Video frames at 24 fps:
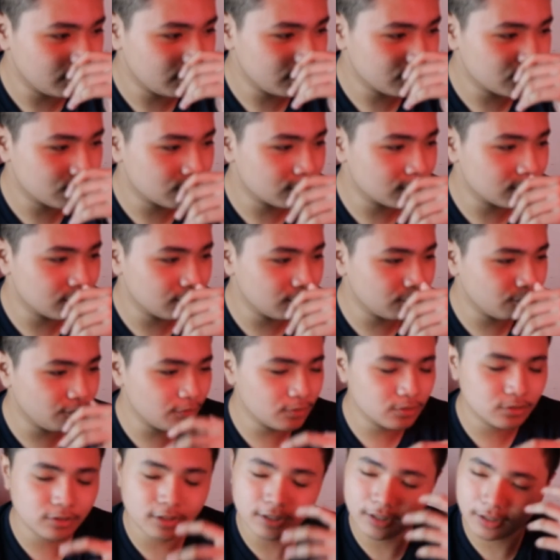it
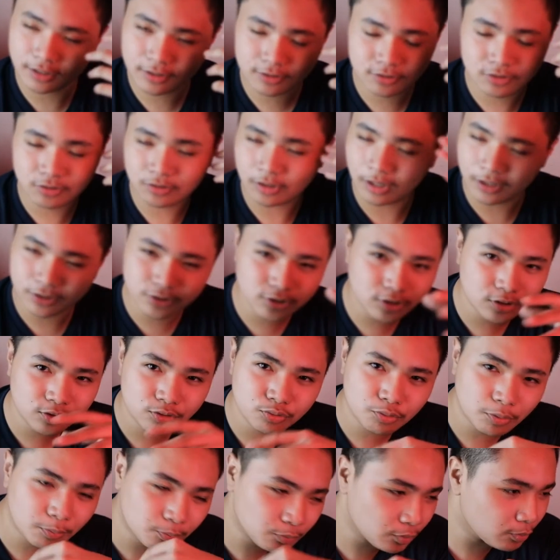feels like a nostalgic
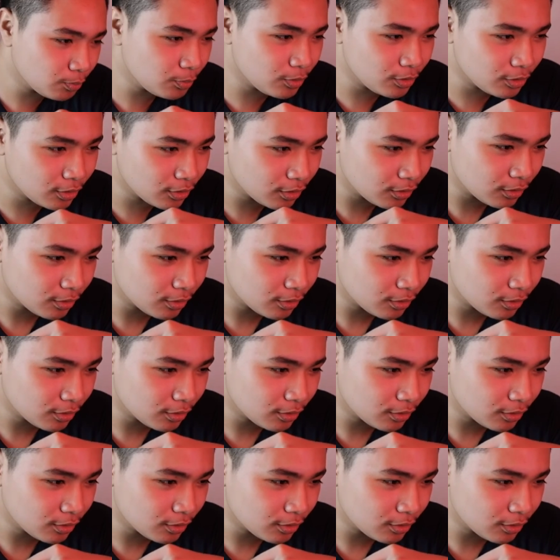trip to me.